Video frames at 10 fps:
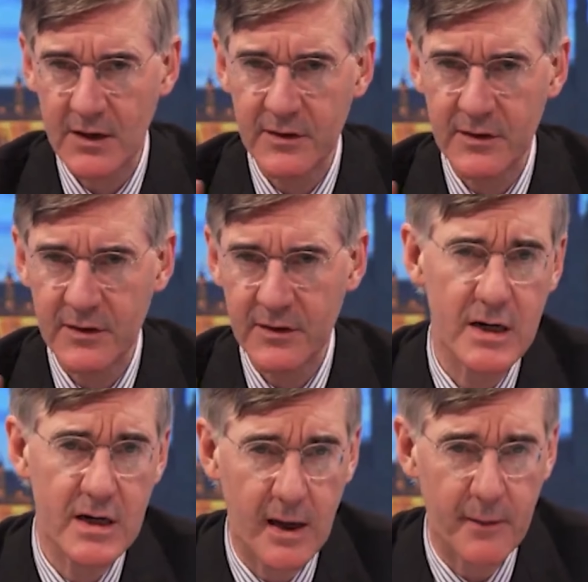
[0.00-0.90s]
And this is a
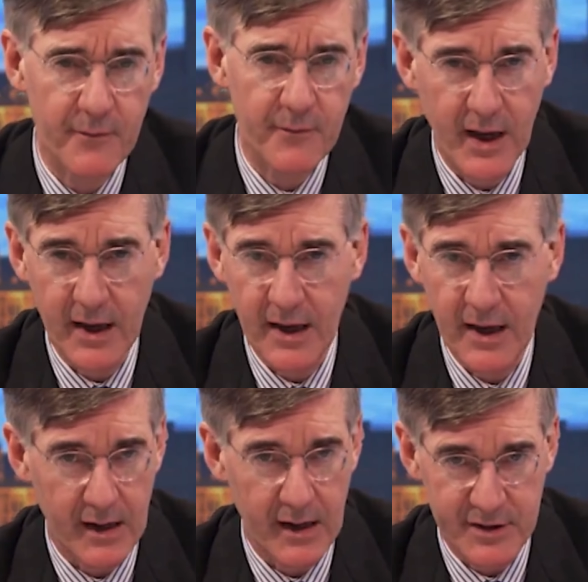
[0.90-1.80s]
great aim for
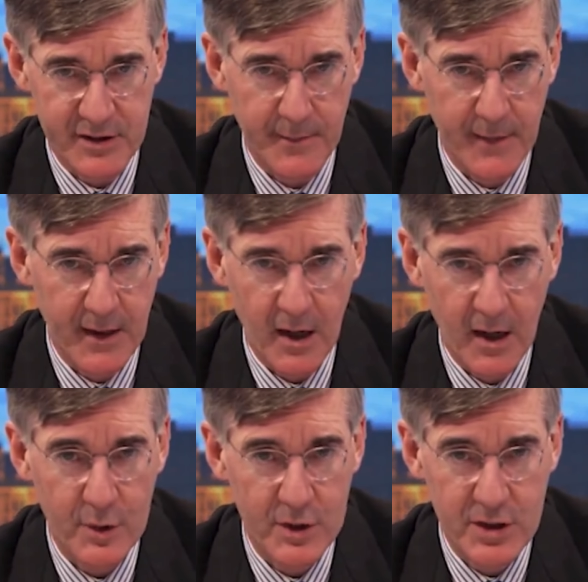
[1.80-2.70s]
Esther.
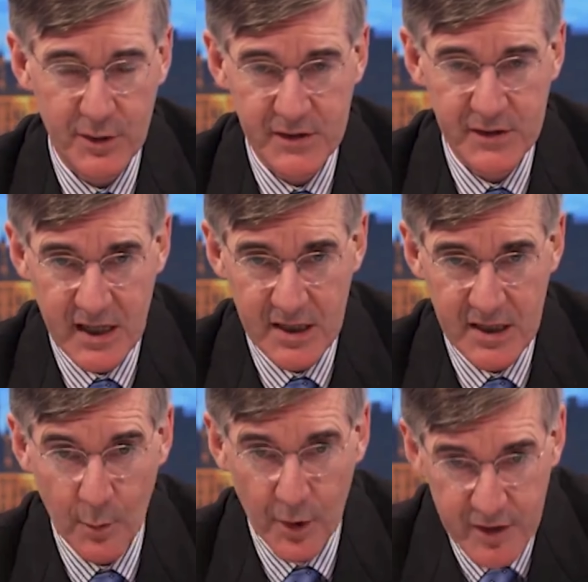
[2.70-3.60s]
I wish her success.
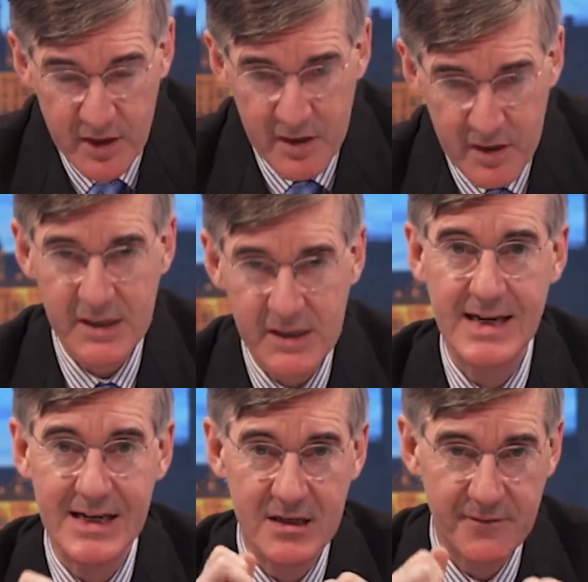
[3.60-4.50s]
I want her to
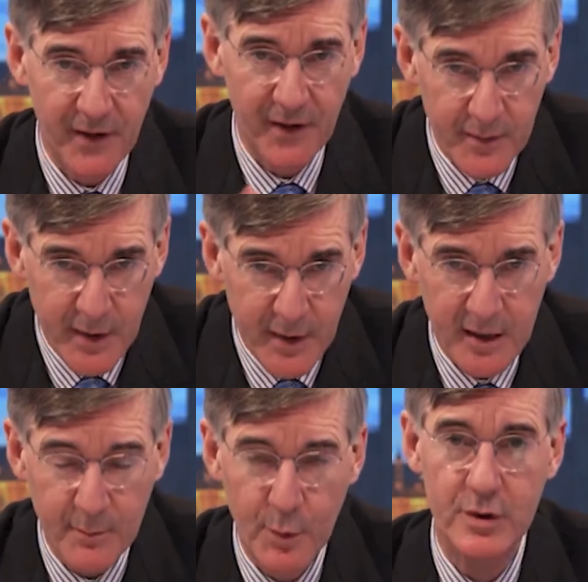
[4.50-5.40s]
succeed. It is
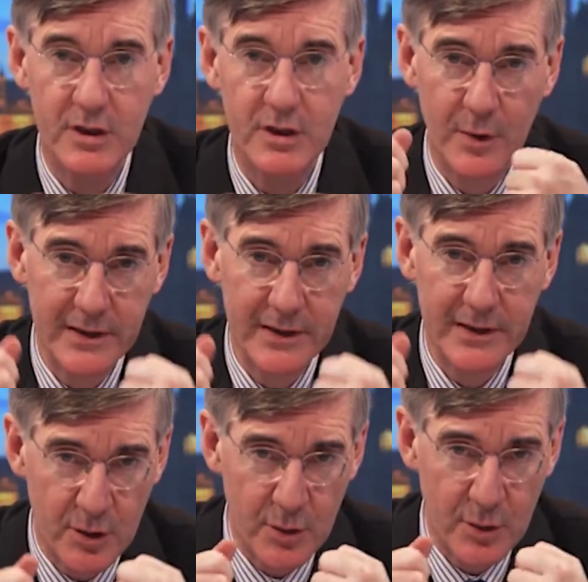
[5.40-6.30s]
fundamentally important. It will lead
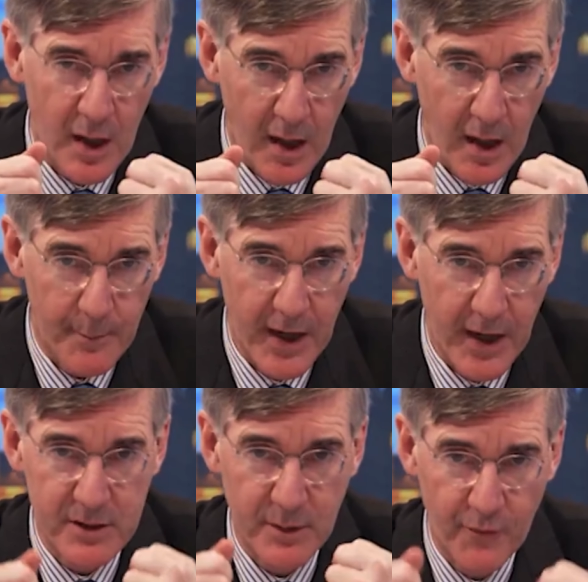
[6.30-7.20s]
to a
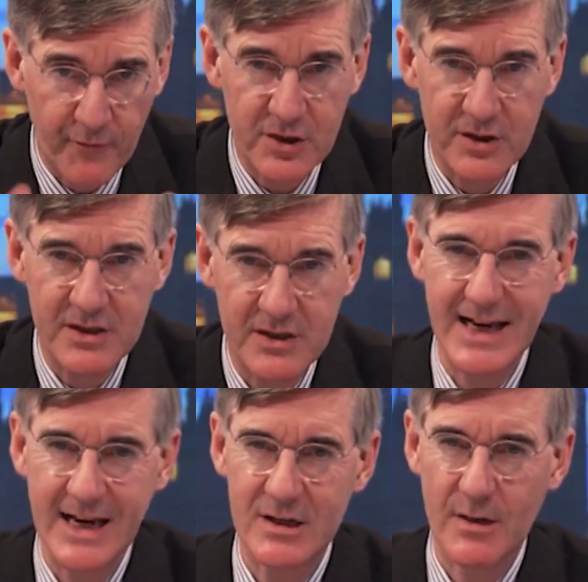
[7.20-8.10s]
better, more efficient
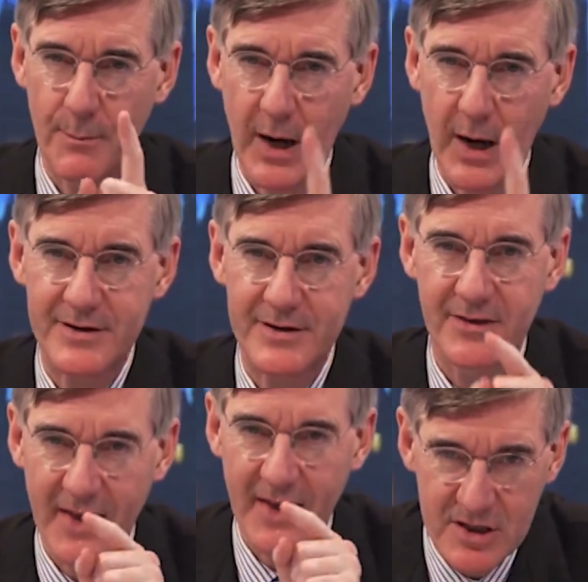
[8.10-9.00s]
state. But
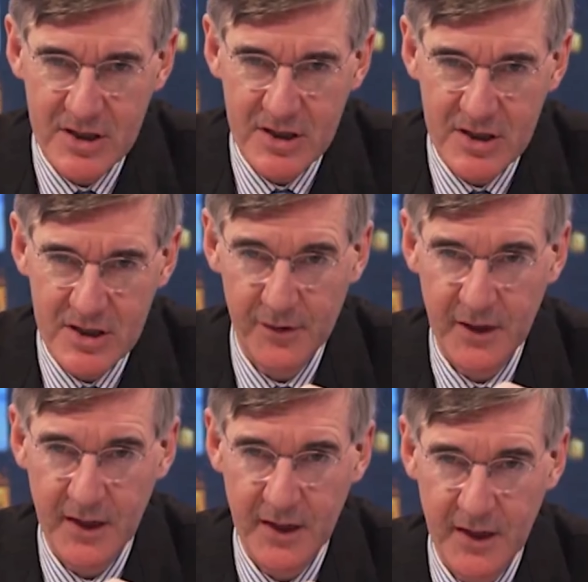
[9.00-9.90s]
there is a
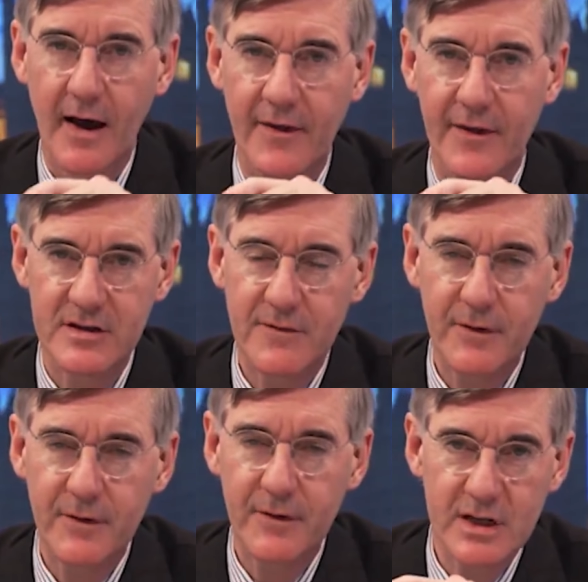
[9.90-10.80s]
difficulty. And the
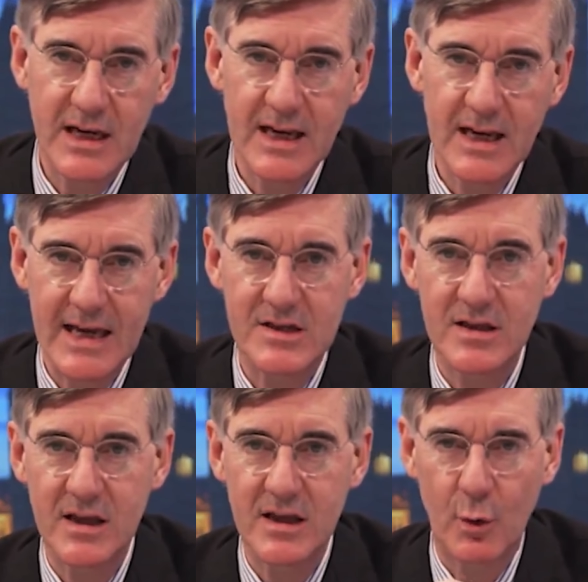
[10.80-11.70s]
difficulty is
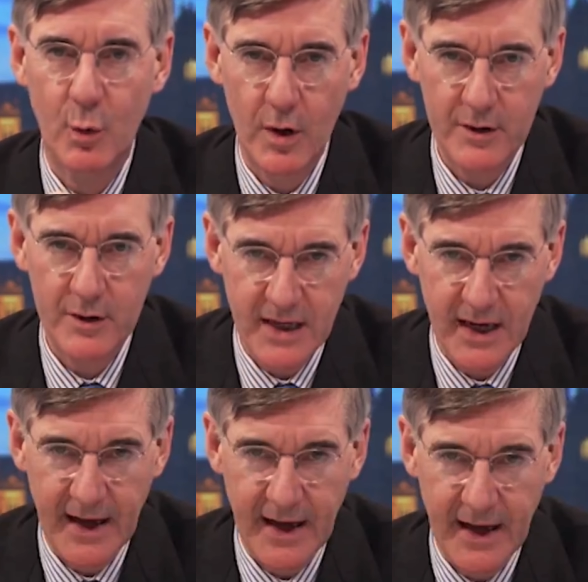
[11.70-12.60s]
the Equality
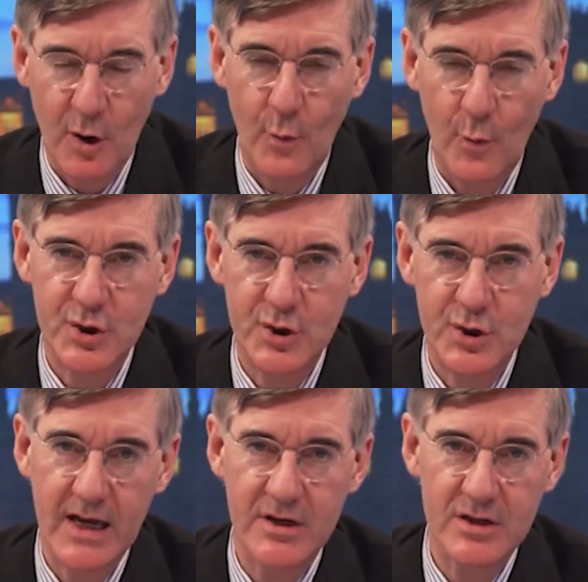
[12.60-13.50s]
Act, which
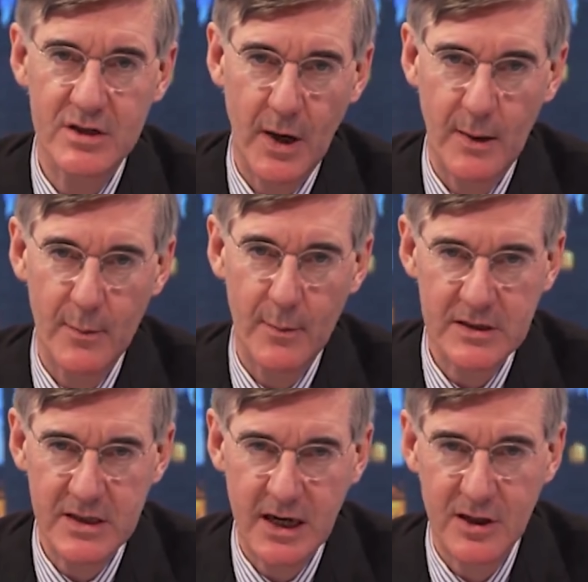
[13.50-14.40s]
creates the public
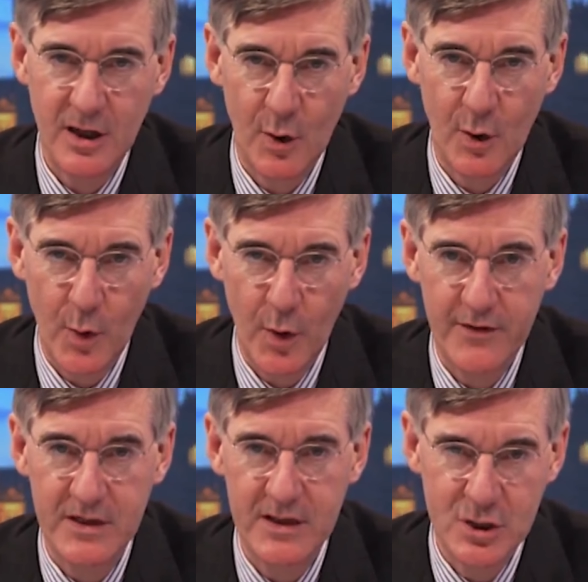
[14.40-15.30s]
sector
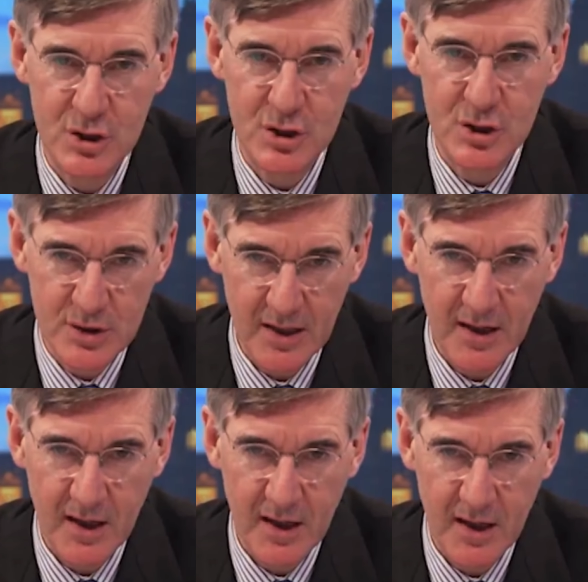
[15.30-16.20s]
equality duty,
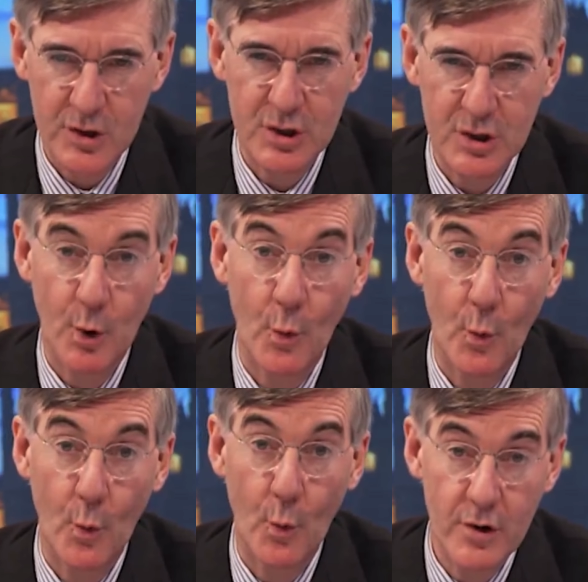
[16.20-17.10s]
which has put
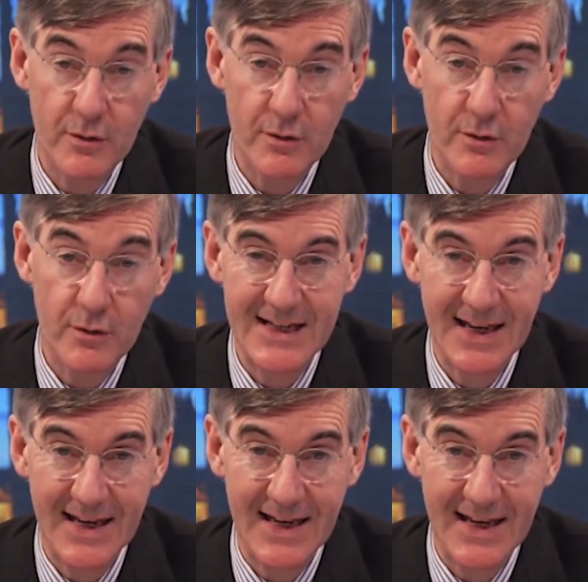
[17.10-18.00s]
wokery
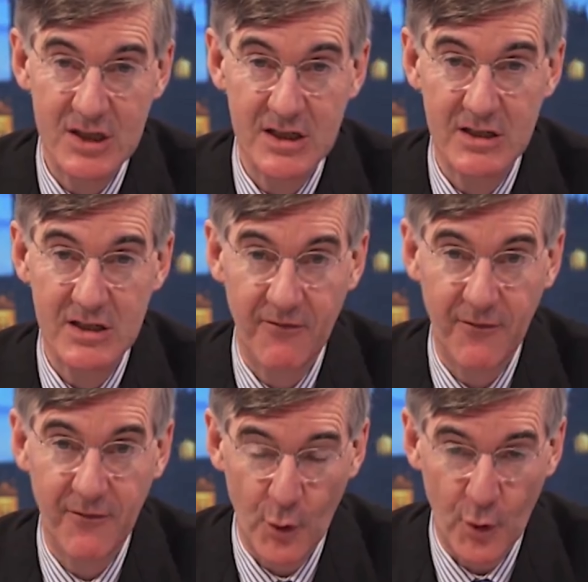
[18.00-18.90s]
into legislative
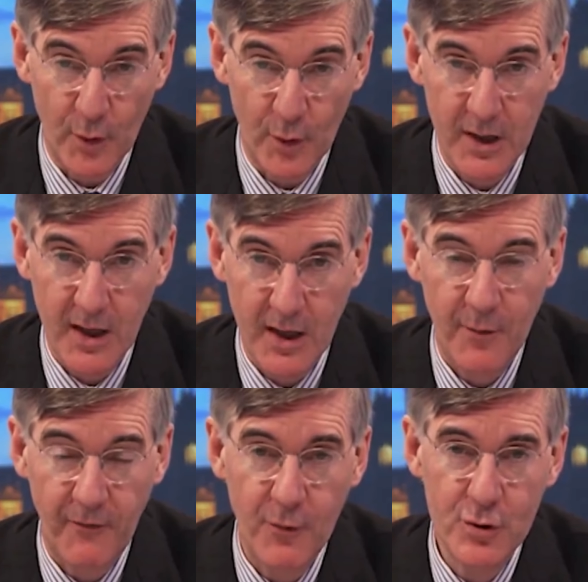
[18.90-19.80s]
form.
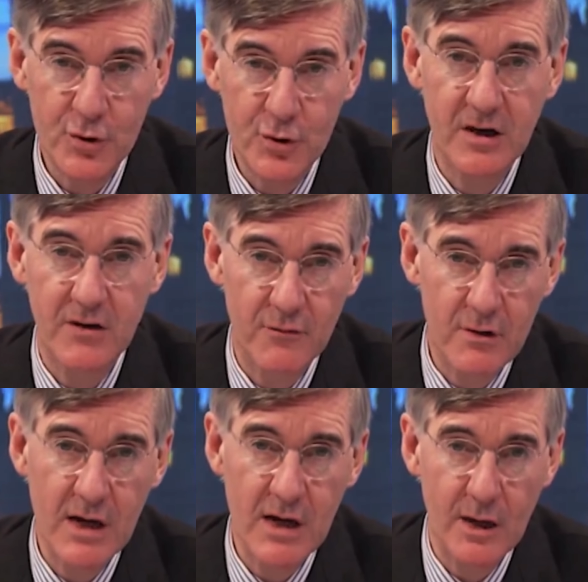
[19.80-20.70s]
Before she can
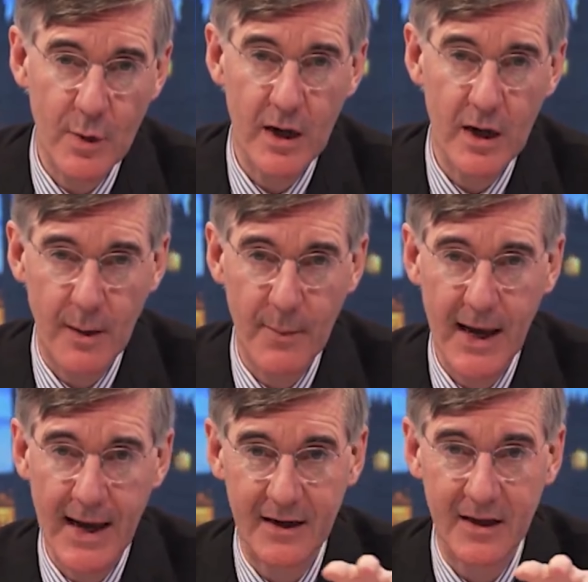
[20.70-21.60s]
really win her
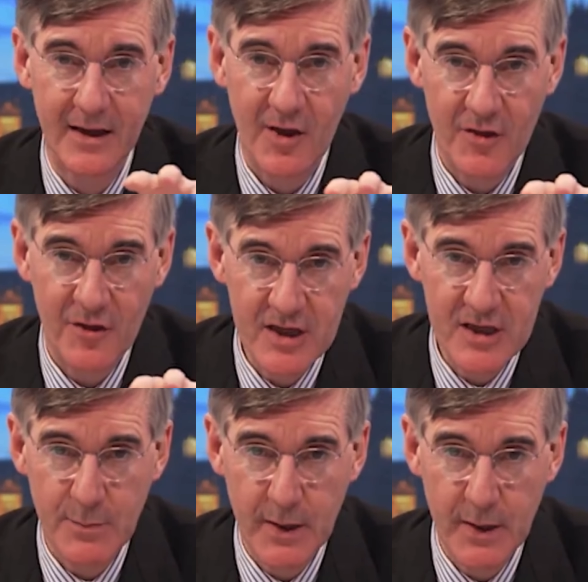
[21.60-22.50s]
battle, this
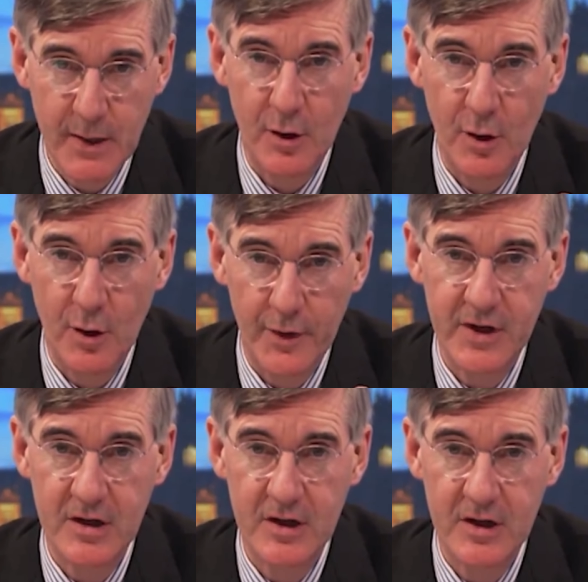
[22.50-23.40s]
bill will
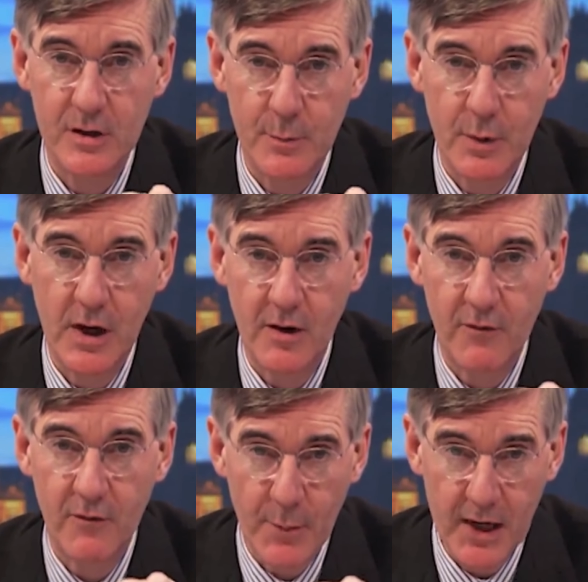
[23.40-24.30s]
need to be
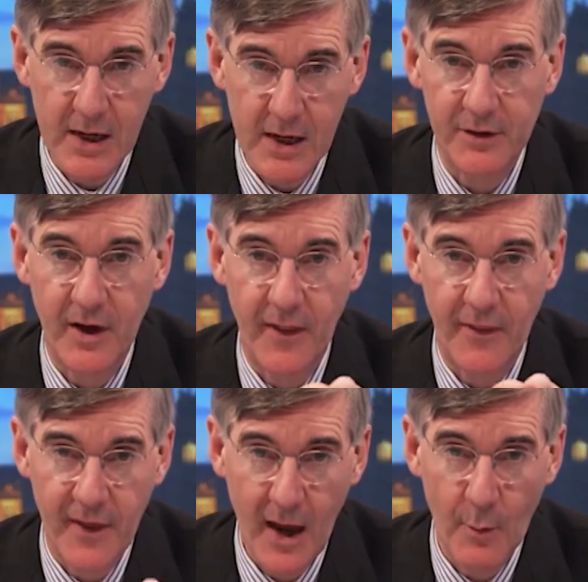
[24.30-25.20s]
repealed.
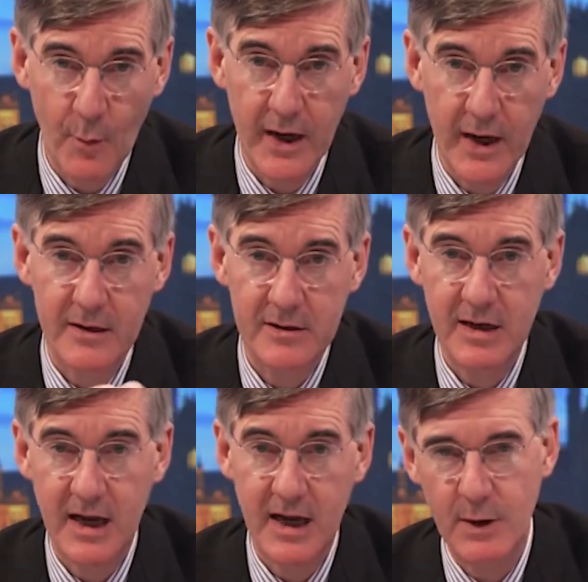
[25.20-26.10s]
And that way,
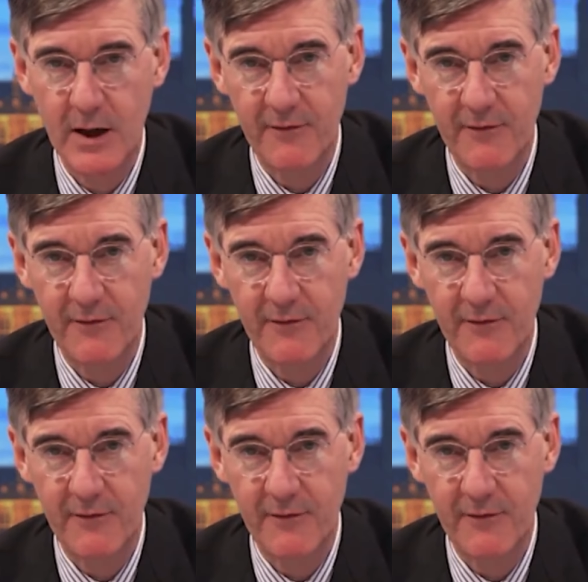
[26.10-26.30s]
taxpayer